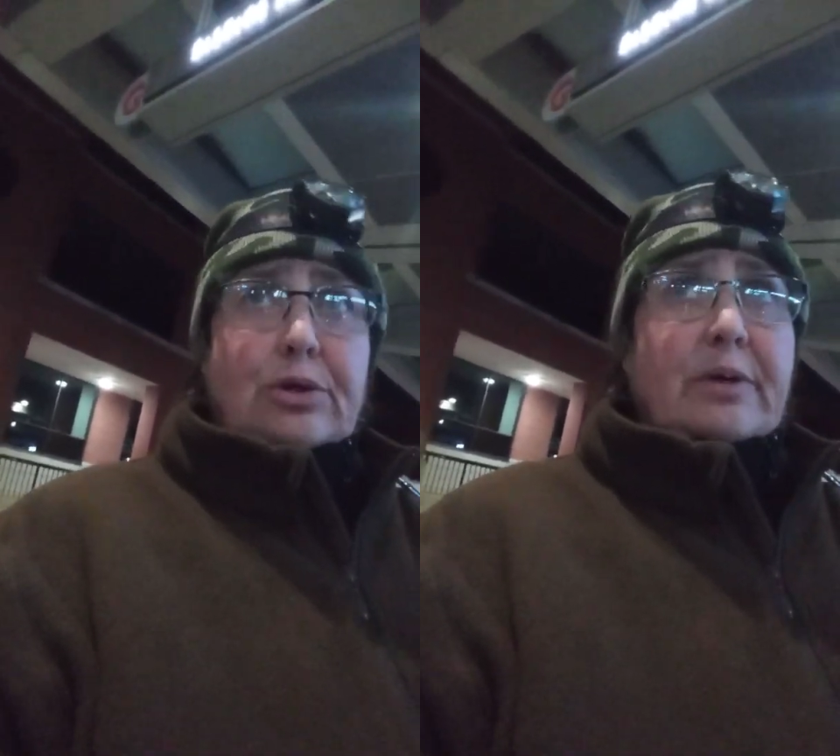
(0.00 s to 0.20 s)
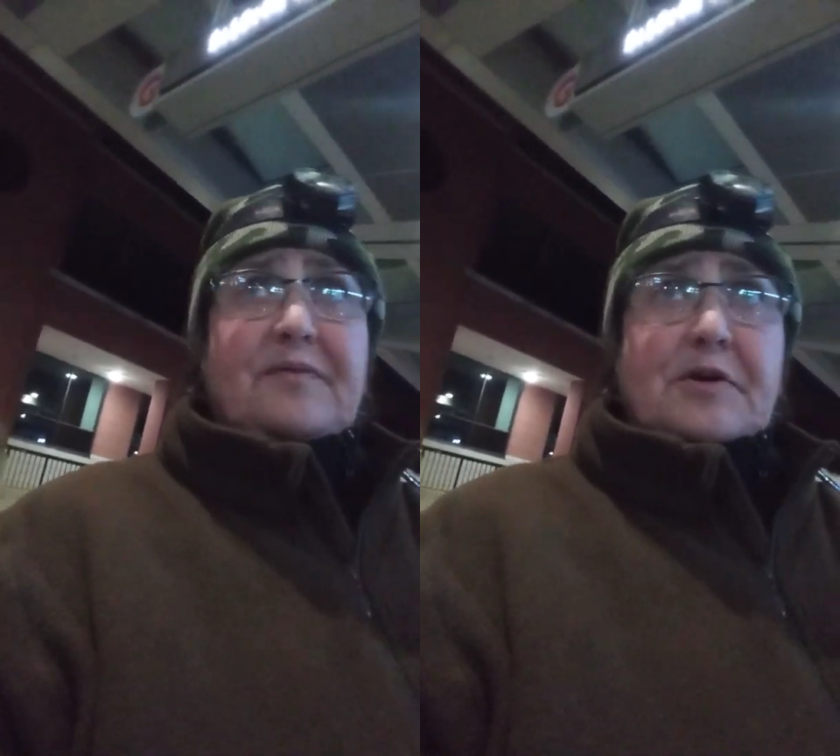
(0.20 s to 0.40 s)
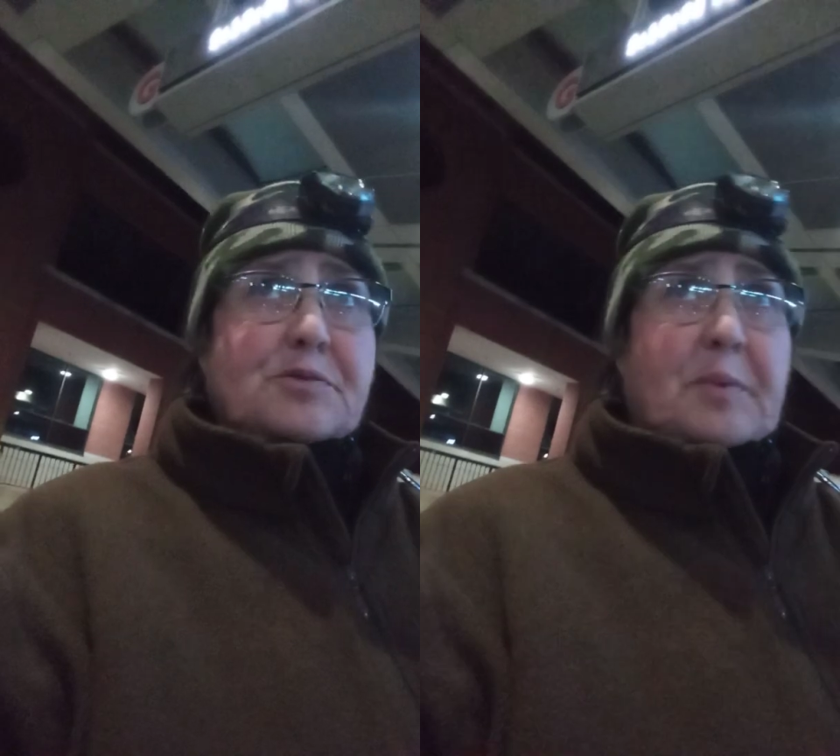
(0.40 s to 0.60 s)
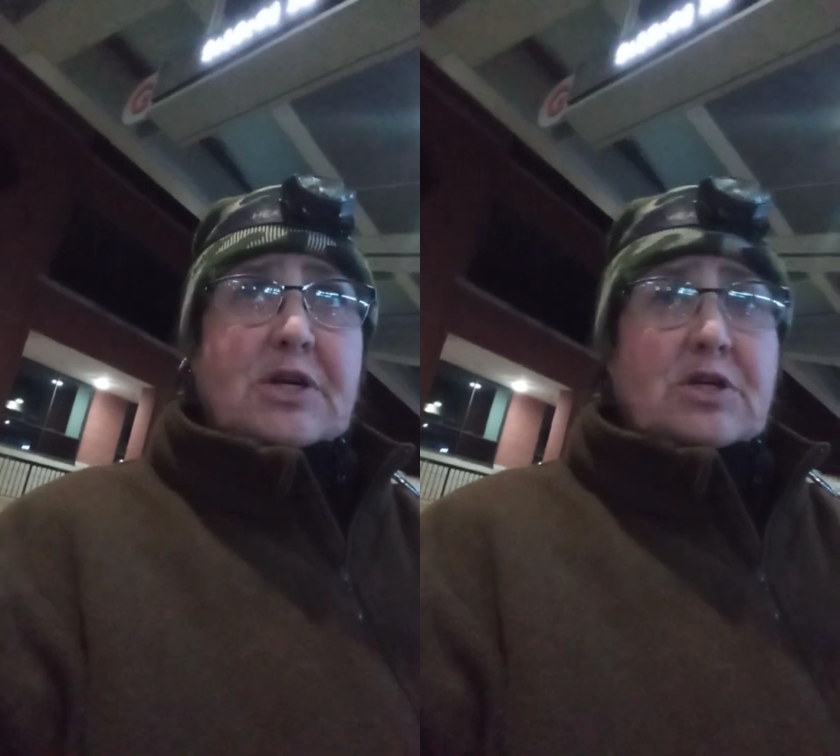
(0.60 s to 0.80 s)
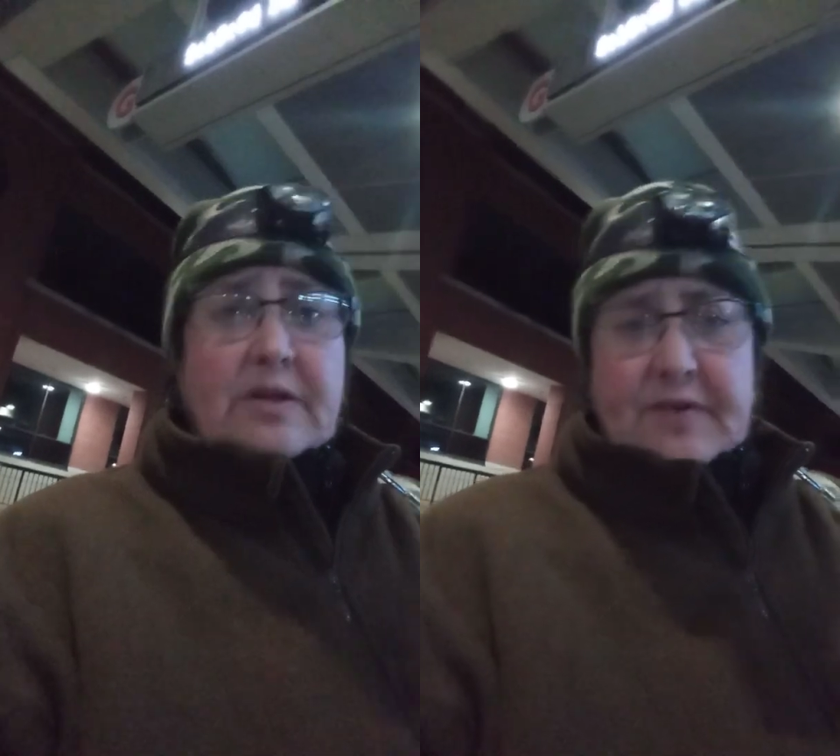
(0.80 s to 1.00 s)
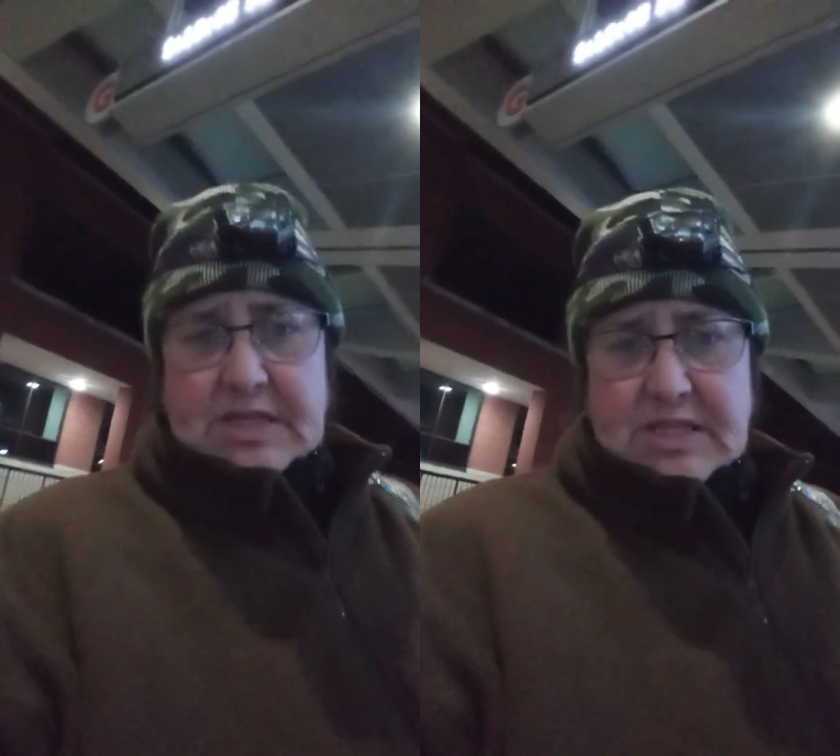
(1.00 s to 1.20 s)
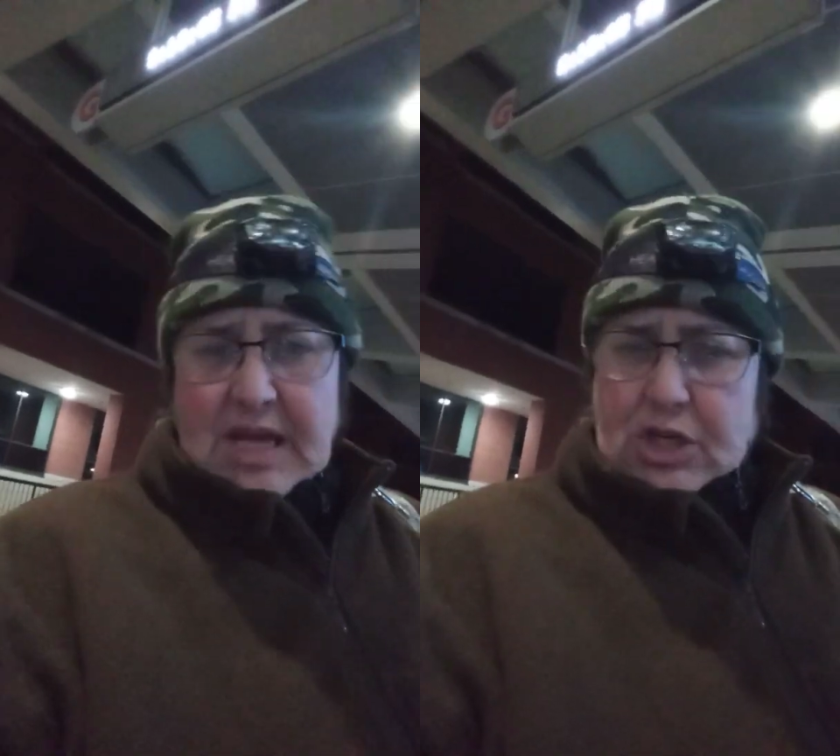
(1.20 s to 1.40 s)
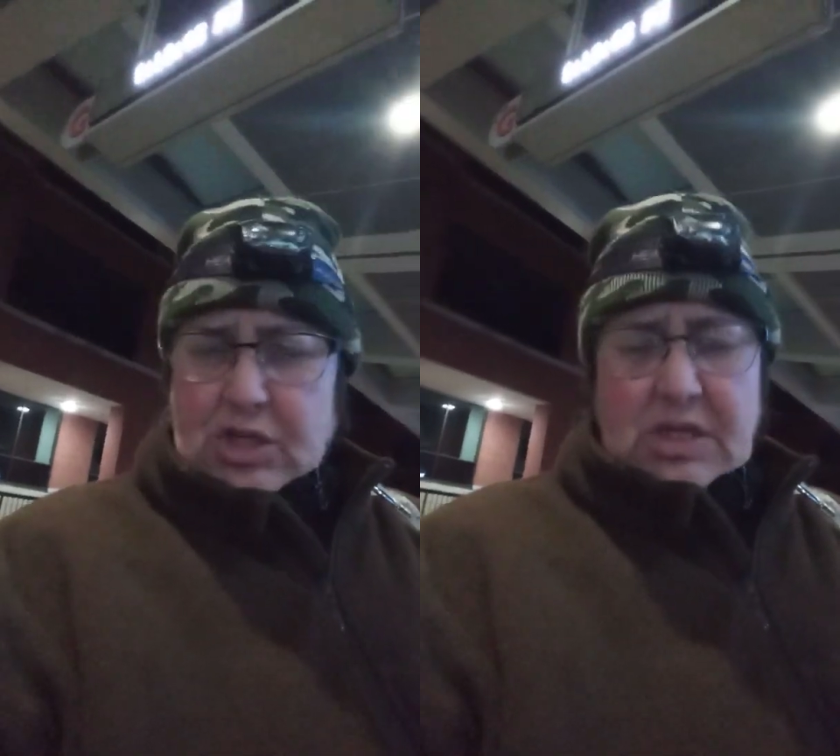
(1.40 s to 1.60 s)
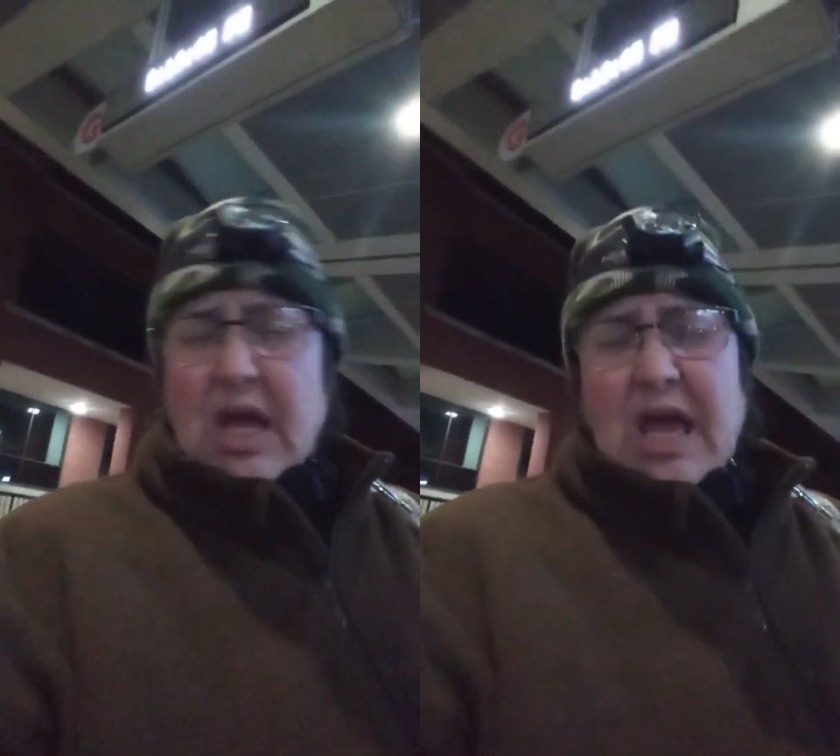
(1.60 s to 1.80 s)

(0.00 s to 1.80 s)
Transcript: Unit for Special Investigations.